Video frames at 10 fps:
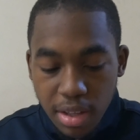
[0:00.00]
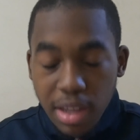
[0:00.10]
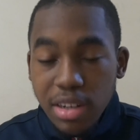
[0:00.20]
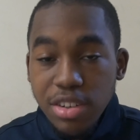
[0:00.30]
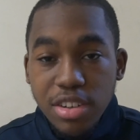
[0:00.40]

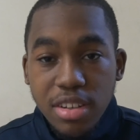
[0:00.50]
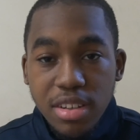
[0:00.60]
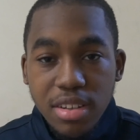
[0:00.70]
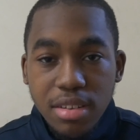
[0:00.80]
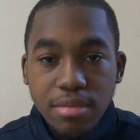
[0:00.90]
And it's
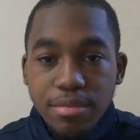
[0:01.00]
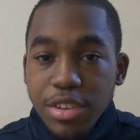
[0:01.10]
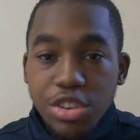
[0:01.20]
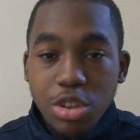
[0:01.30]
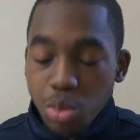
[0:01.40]
just
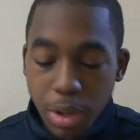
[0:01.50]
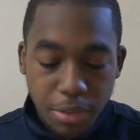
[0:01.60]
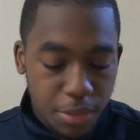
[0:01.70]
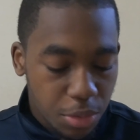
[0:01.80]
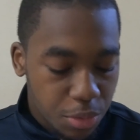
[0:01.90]

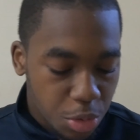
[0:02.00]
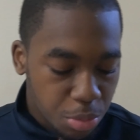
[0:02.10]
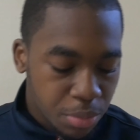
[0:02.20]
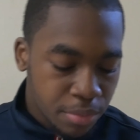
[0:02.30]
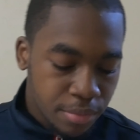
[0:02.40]
wavy, you feel
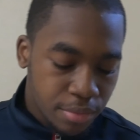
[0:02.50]
me?